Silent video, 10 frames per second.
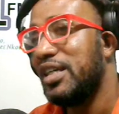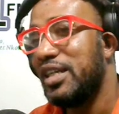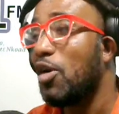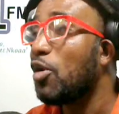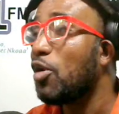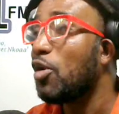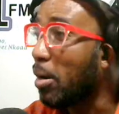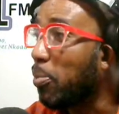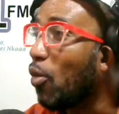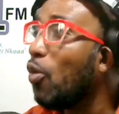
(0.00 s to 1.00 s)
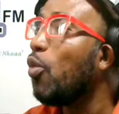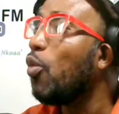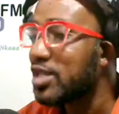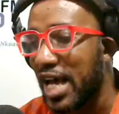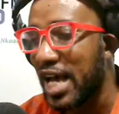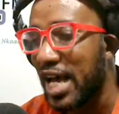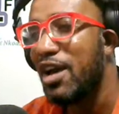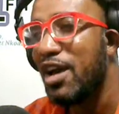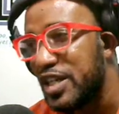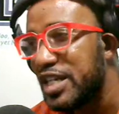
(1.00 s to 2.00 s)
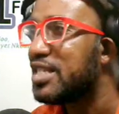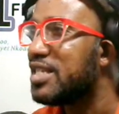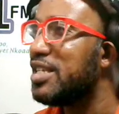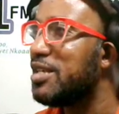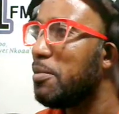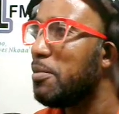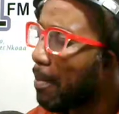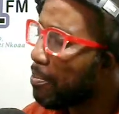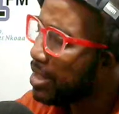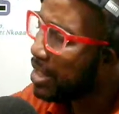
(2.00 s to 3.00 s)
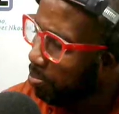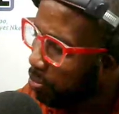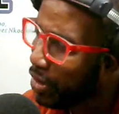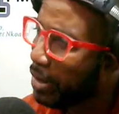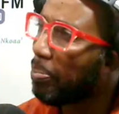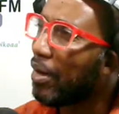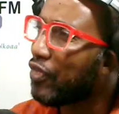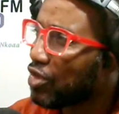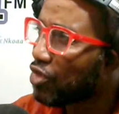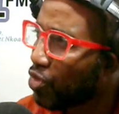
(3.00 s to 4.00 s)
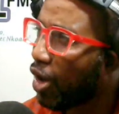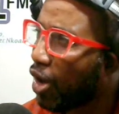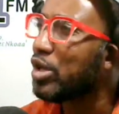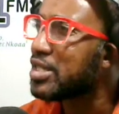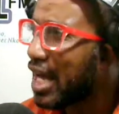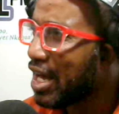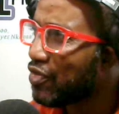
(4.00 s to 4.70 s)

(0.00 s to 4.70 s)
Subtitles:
Now, honorable, who was that evidence? Mammy boony puffer, so I was I